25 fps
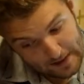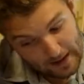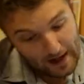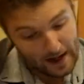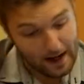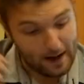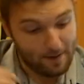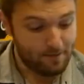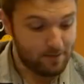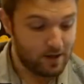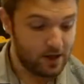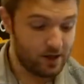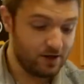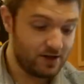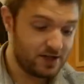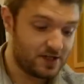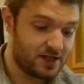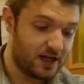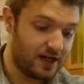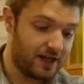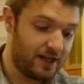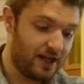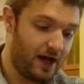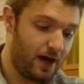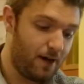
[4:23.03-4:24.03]
The other
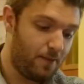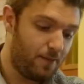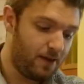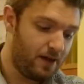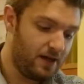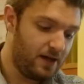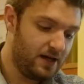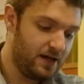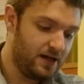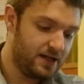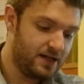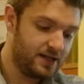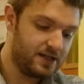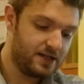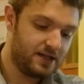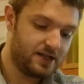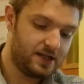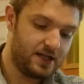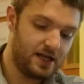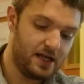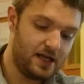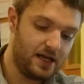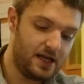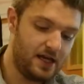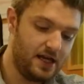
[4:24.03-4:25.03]
side of the app is
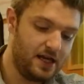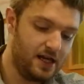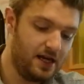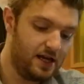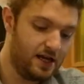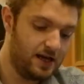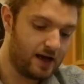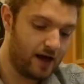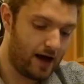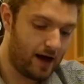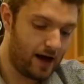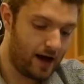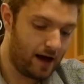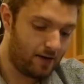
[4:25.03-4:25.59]
the